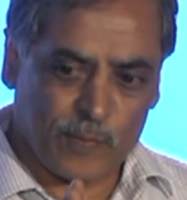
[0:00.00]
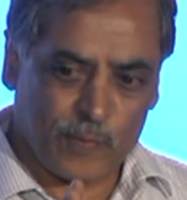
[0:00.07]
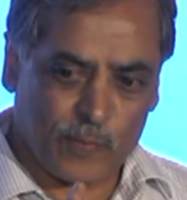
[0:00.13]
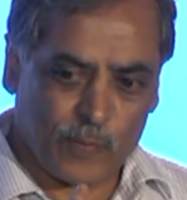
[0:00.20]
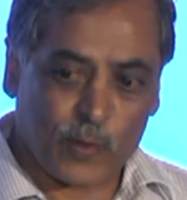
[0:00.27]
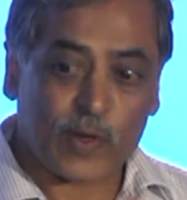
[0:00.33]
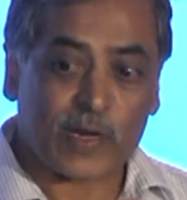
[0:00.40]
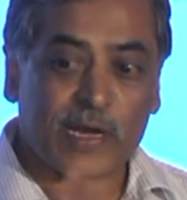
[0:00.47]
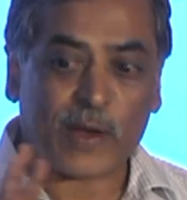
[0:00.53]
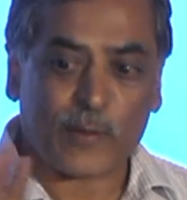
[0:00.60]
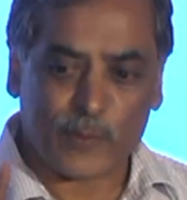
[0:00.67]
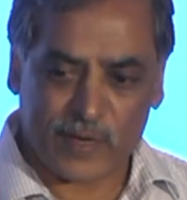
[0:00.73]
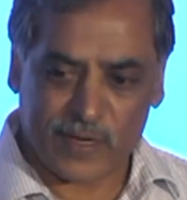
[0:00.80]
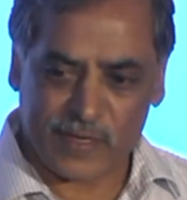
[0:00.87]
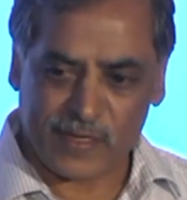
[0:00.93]
worn
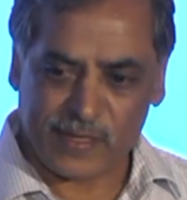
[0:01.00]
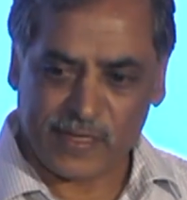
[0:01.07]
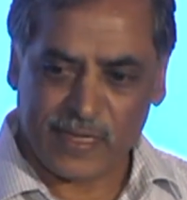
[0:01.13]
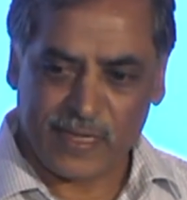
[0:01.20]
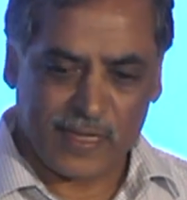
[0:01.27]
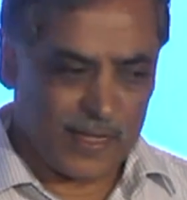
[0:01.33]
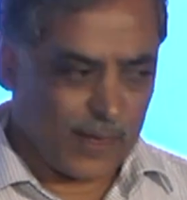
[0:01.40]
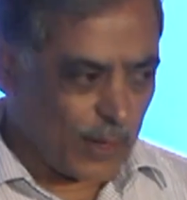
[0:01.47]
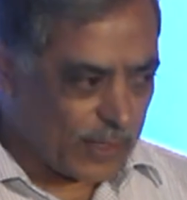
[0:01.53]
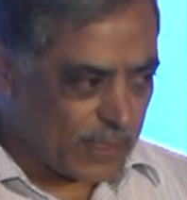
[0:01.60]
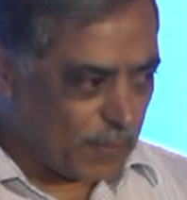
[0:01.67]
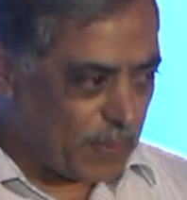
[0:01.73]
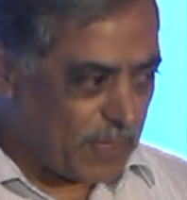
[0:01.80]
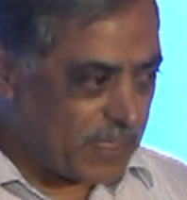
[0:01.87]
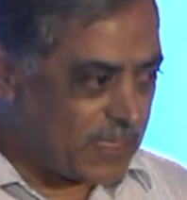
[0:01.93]
out, or
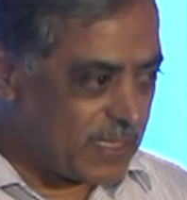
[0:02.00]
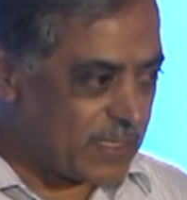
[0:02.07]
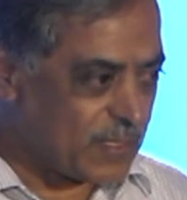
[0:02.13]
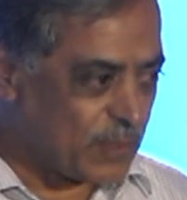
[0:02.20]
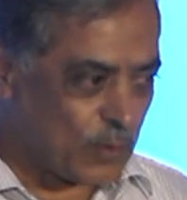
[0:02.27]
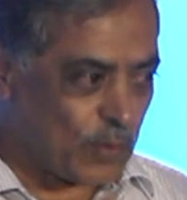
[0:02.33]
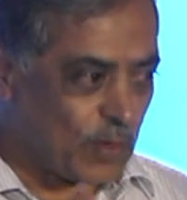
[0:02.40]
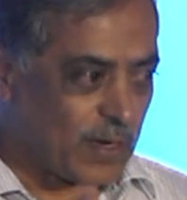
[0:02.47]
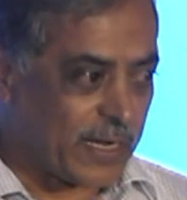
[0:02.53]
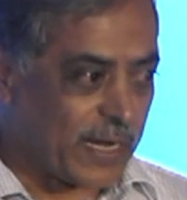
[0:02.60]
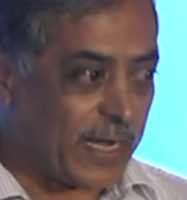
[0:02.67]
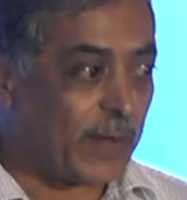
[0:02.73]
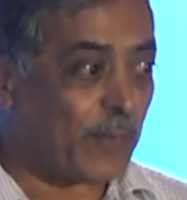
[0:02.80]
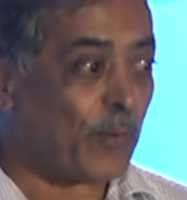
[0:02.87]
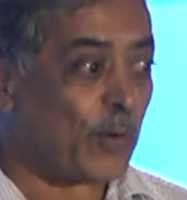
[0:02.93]
the bridges should not
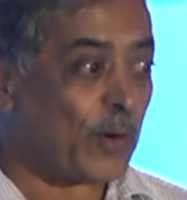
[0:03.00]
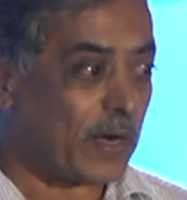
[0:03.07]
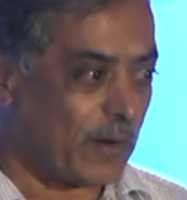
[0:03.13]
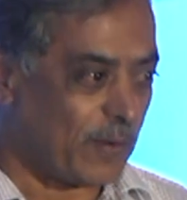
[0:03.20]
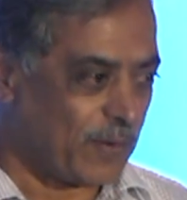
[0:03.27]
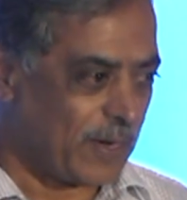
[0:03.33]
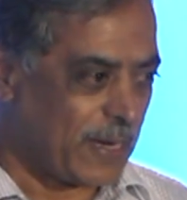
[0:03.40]
get worn out.